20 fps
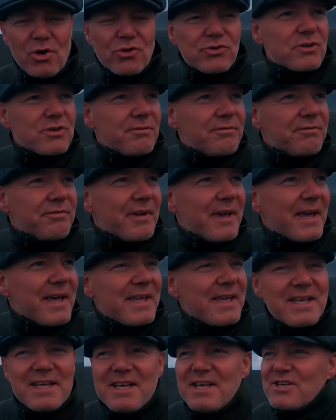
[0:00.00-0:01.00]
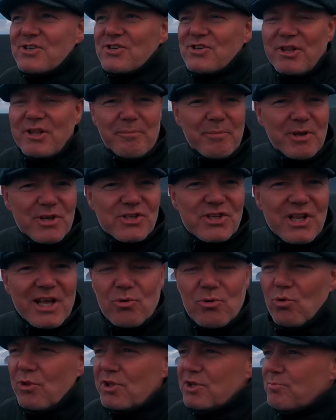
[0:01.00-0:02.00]
gods have uh, slipped me a
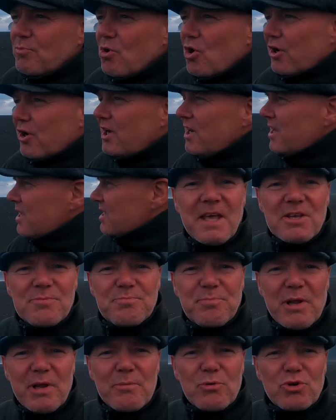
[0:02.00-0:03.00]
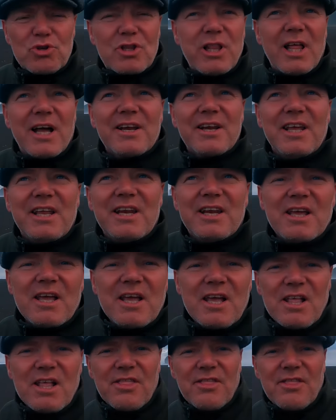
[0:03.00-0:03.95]
slack one this morning. It's pretty much clagged in.